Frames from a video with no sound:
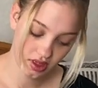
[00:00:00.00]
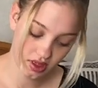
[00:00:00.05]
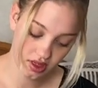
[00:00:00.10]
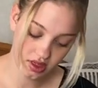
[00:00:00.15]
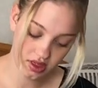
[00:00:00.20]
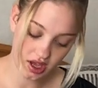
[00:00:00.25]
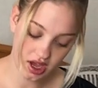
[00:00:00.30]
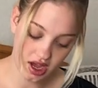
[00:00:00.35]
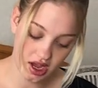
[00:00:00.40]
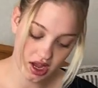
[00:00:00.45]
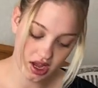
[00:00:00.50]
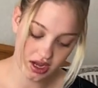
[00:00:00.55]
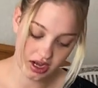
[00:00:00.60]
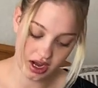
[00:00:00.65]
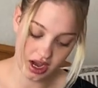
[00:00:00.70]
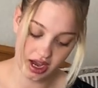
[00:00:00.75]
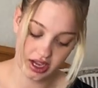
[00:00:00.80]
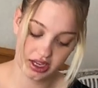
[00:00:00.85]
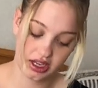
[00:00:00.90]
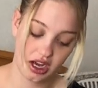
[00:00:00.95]
Then
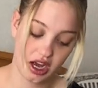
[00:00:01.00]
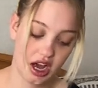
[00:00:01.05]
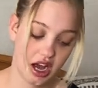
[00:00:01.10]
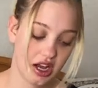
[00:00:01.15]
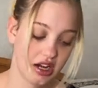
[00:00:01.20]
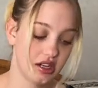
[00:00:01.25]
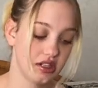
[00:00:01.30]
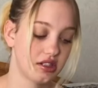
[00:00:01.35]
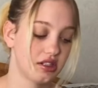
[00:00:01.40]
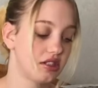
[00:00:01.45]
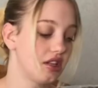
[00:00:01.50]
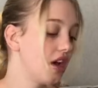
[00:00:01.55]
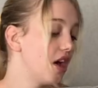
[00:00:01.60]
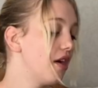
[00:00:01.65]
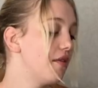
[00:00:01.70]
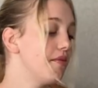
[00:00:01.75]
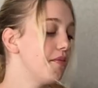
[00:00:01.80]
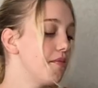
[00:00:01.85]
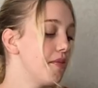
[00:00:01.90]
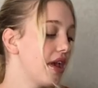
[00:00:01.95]
I got
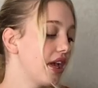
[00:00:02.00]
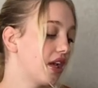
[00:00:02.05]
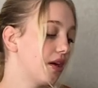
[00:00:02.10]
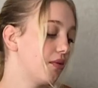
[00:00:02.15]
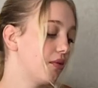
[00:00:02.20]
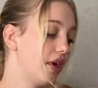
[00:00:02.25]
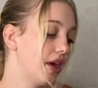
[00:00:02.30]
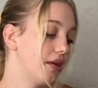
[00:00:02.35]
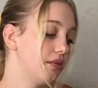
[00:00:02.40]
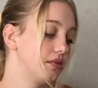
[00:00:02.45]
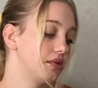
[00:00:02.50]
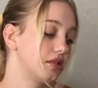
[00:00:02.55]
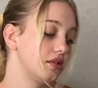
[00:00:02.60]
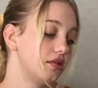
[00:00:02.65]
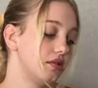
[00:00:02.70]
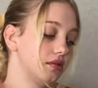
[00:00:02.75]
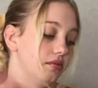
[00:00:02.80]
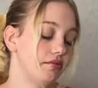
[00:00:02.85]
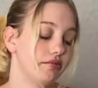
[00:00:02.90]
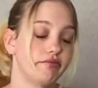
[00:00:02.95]
some makeup wipes,
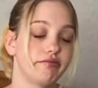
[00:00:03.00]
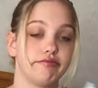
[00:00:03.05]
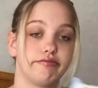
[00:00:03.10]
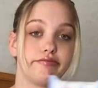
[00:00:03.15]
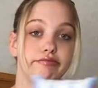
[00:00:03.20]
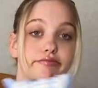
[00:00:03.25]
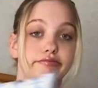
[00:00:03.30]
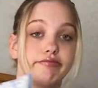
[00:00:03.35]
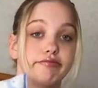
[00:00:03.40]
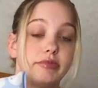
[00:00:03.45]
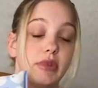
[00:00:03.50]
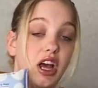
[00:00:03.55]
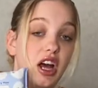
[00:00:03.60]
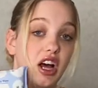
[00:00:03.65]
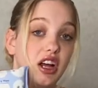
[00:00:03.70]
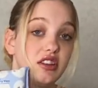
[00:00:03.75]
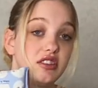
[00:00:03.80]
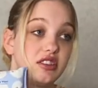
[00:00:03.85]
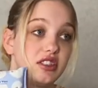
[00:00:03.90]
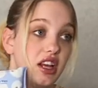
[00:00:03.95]

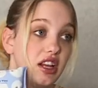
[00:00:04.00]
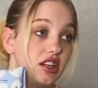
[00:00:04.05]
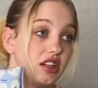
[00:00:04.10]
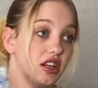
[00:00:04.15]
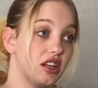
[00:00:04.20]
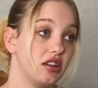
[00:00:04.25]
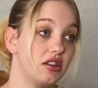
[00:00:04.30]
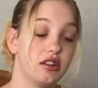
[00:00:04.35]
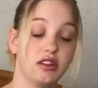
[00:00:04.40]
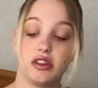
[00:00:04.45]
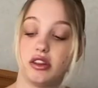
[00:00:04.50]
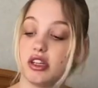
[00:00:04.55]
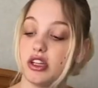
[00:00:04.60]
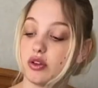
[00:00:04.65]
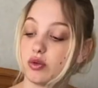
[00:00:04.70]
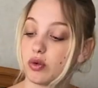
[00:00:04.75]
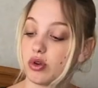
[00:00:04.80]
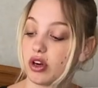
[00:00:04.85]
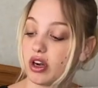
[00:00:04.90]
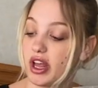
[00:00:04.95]
unscented.
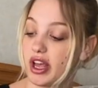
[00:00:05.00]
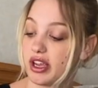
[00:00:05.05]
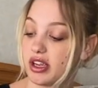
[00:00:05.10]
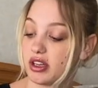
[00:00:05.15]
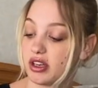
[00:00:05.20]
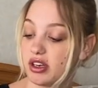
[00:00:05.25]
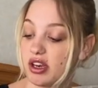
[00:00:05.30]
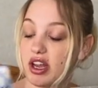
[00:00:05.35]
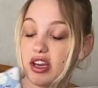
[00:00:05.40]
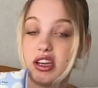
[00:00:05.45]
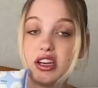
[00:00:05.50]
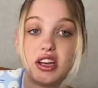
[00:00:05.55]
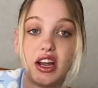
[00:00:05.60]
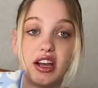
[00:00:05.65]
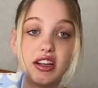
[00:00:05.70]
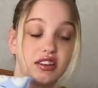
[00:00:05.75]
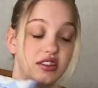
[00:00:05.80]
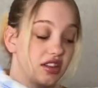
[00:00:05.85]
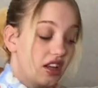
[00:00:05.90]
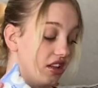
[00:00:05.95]
These were like
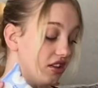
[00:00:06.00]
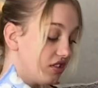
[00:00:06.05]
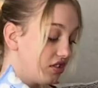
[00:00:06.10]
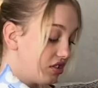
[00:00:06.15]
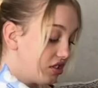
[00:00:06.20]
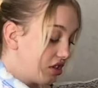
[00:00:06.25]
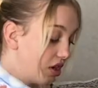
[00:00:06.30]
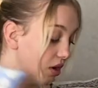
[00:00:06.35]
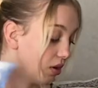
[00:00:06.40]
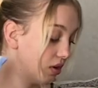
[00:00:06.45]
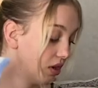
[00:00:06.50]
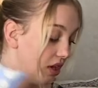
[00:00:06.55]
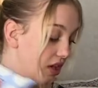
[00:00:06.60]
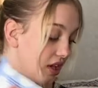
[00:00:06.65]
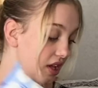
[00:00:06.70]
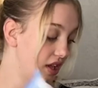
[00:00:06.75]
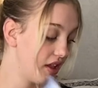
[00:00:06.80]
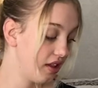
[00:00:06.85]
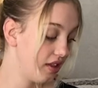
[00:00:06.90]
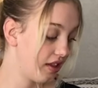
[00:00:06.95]
99 cents, so
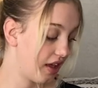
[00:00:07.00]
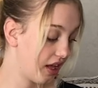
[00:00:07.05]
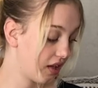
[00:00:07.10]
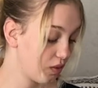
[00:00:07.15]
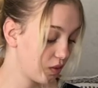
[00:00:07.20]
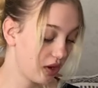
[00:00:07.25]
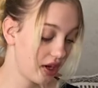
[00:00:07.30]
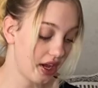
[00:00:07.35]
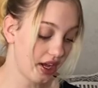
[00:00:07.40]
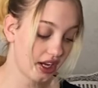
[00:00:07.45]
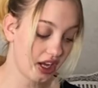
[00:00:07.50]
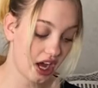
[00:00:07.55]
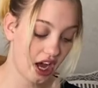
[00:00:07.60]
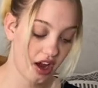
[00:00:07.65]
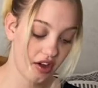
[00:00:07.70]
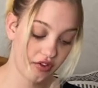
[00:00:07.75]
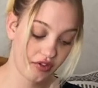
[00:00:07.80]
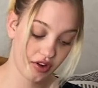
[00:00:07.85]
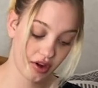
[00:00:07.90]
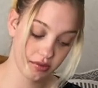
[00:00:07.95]
that's what I
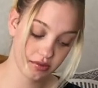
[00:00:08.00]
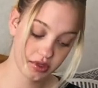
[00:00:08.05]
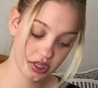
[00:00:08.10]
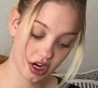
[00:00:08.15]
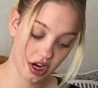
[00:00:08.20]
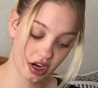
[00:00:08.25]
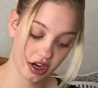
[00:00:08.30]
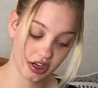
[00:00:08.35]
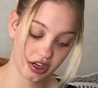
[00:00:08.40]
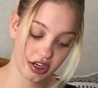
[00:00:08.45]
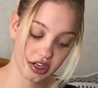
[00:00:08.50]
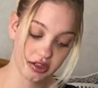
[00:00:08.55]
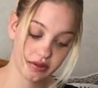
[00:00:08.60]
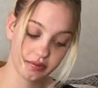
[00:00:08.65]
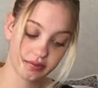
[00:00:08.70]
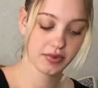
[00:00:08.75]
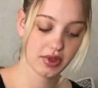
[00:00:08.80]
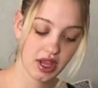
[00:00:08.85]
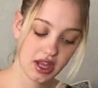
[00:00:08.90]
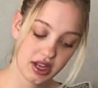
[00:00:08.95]
got from Target.
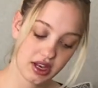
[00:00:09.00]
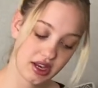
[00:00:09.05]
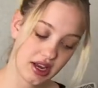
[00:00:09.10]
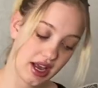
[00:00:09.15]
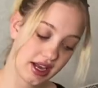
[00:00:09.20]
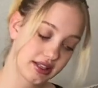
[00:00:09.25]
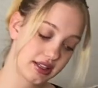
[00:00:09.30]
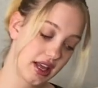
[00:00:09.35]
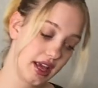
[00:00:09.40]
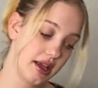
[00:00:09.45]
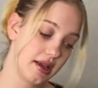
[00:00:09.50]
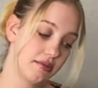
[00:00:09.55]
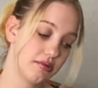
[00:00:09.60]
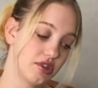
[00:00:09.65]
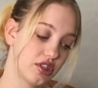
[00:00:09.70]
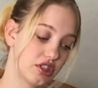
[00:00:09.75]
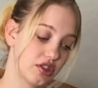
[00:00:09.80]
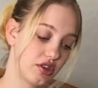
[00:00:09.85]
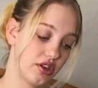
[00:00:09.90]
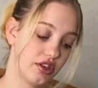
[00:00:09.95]
Next, I am
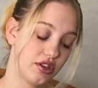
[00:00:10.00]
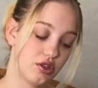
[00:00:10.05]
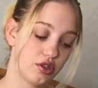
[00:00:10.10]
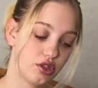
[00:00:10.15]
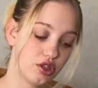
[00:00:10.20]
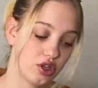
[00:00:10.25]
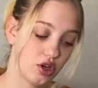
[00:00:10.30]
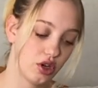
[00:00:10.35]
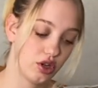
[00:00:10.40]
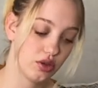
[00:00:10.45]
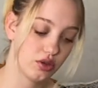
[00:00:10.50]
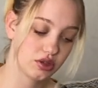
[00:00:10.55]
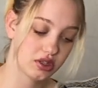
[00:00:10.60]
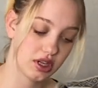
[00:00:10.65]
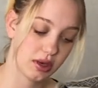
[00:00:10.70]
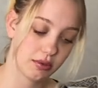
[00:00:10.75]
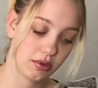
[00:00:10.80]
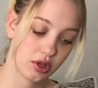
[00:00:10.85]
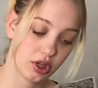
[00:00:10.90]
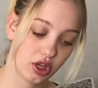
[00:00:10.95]
just going to show you
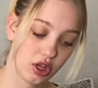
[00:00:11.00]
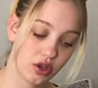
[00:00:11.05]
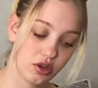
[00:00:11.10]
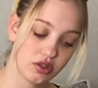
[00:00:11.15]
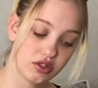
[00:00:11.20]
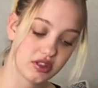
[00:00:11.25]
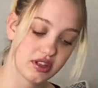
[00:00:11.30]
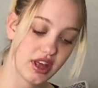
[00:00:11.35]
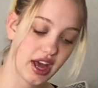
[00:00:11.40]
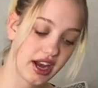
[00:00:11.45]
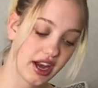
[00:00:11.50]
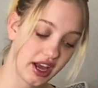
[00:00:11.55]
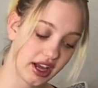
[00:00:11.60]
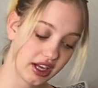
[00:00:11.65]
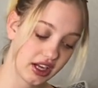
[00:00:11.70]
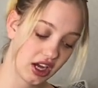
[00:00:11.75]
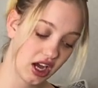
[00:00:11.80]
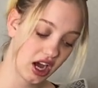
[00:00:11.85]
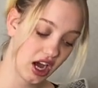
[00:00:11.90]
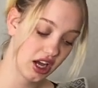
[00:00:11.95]
some clothes that I
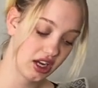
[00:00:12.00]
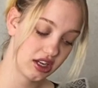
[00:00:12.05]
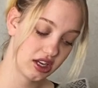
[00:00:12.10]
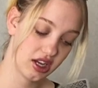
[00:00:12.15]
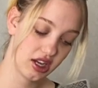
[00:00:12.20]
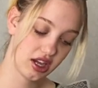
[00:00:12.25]
got.